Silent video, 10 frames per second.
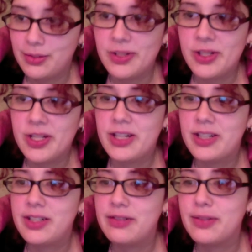know here, I
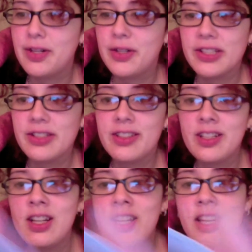never noticed.
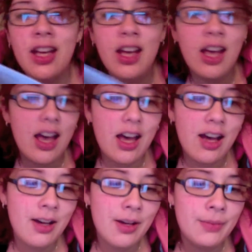
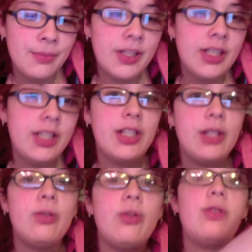I
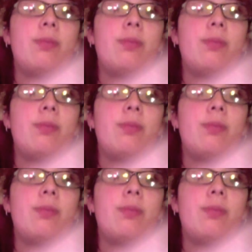used